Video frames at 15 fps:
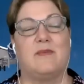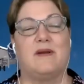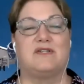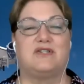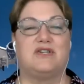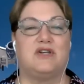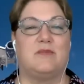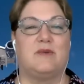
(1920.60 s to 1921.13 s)

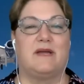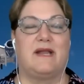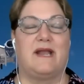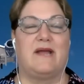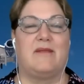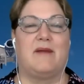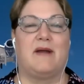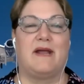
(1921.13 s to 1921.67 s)
about you, but
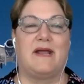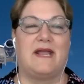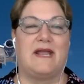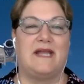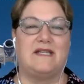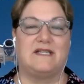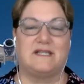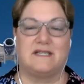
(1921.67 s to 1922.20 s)
at my
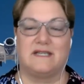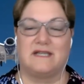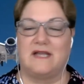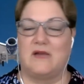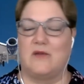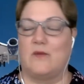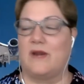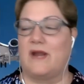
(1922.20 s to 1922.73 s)
age,
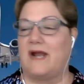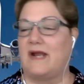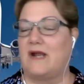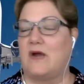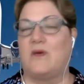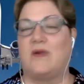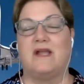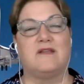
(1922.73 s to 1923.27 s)
when I
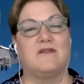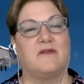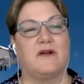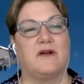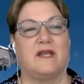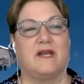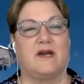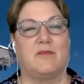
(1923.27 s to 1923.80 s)
go in the front
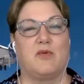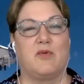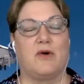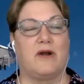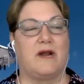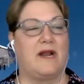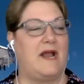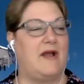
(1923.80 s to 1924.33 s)
of the
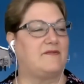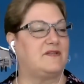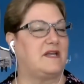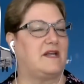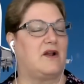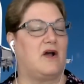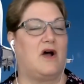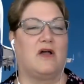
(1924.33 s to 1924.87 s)
airport and have to
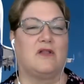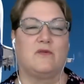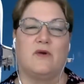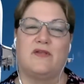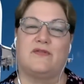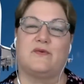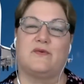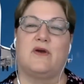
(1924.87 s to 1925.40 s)
get all the
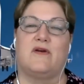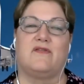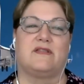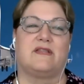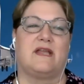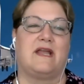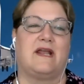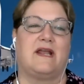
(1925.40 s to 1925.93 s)
way through
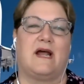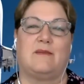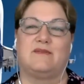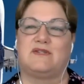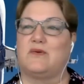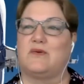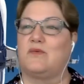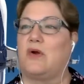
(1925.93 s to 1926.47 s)
everything and I'm
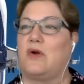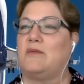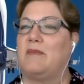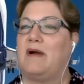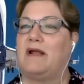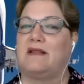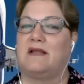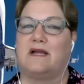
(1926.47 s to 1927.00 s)
still rolling
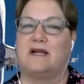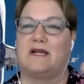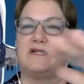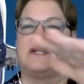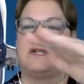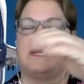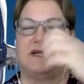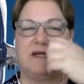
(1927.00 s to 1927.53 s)
my
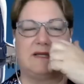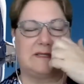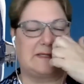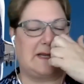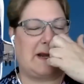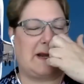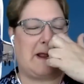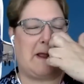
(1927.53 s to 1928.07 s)
luggage, and it's
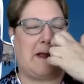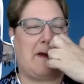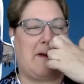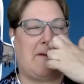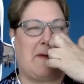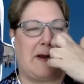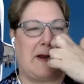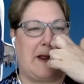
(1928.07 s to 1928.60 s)
like, oh
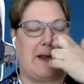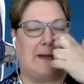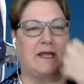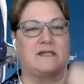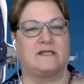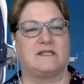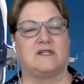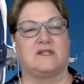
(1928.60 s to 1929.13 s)
my God,
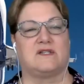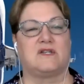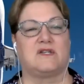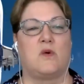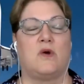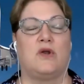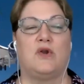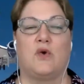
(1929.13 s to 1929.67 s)
that's just
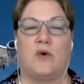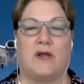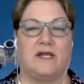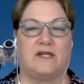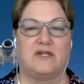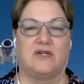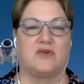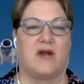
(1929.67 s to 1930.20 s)
so
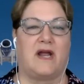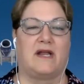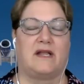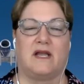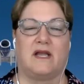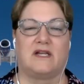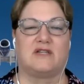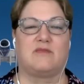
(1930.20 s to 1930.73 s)
annoying to drag
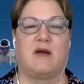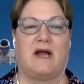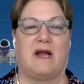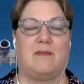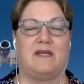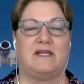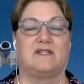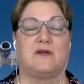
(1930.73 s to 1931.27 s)
luggage
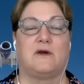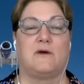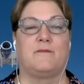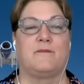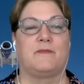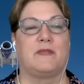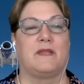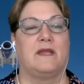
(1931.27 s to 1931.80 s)
behind me. So,
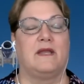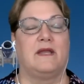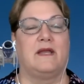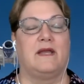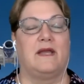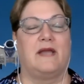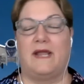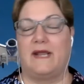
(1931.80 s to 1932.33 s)

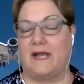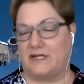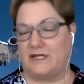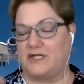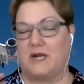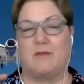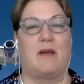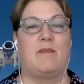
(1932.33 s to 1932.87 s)
A, I
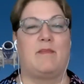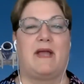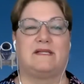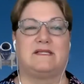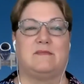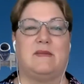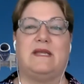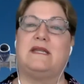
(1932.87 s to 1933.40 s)
check my
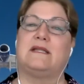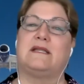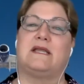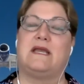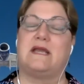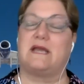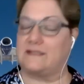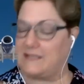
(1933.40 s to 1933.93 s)
bags
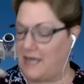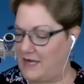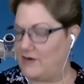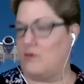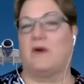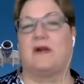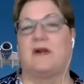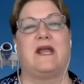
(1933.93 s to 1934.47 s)
immediately because I
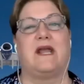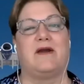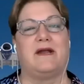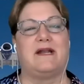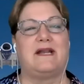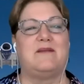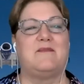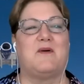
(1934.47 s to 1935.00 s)
don't want to carry
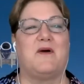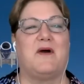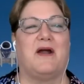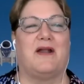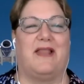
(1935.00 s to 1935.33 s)
it anymore.